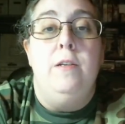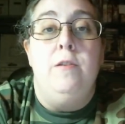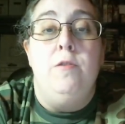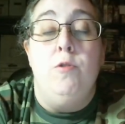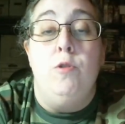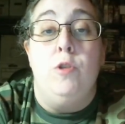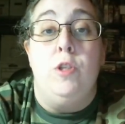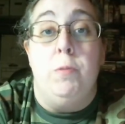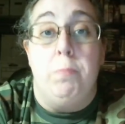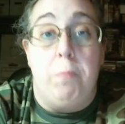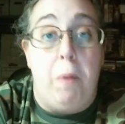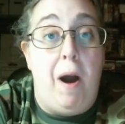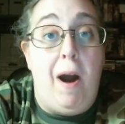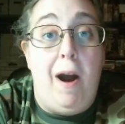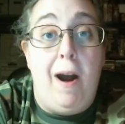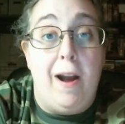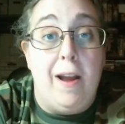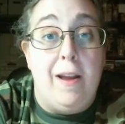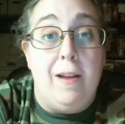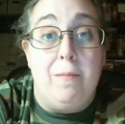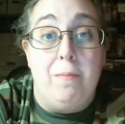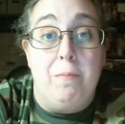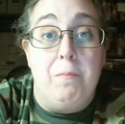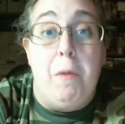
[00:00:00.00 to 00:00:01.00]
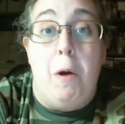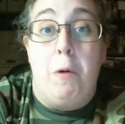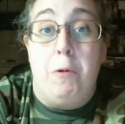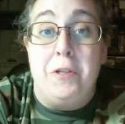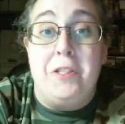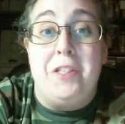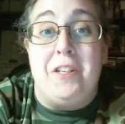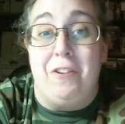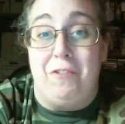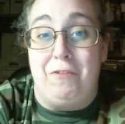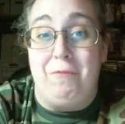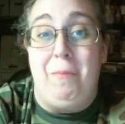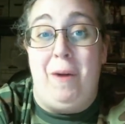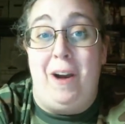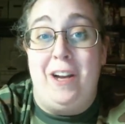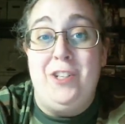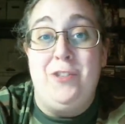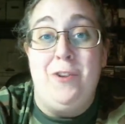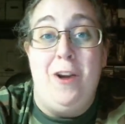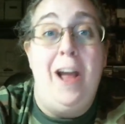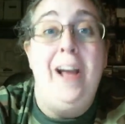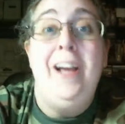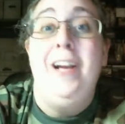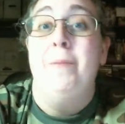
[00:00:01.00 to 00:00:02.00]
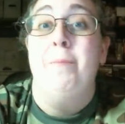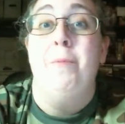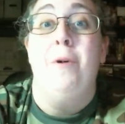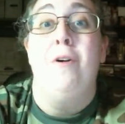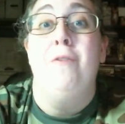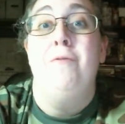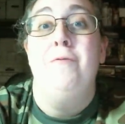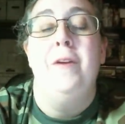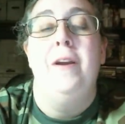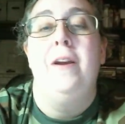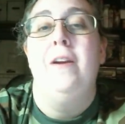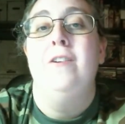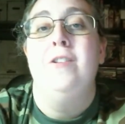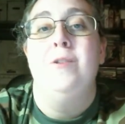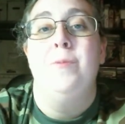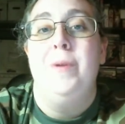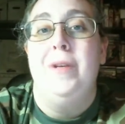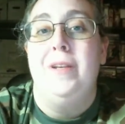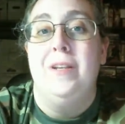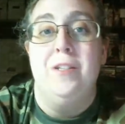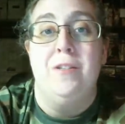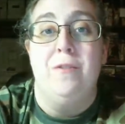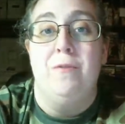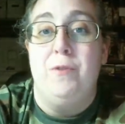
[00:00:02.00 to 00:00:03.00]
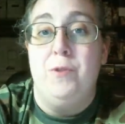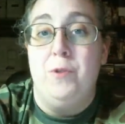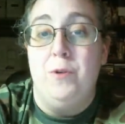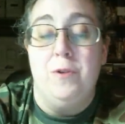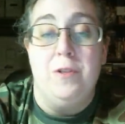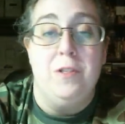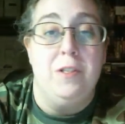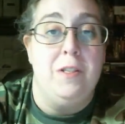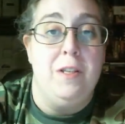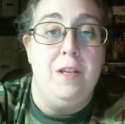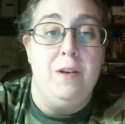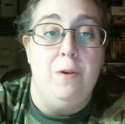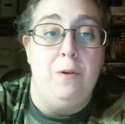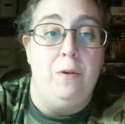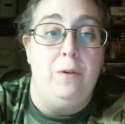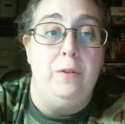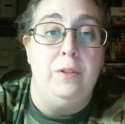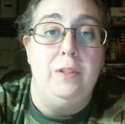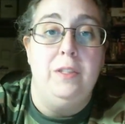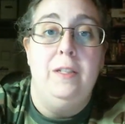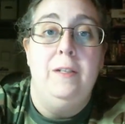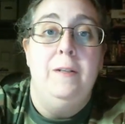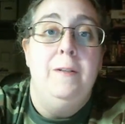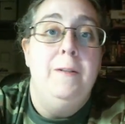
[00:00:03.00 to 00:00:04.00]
used to buy most of my Dragon Ball figures, because, of course, the old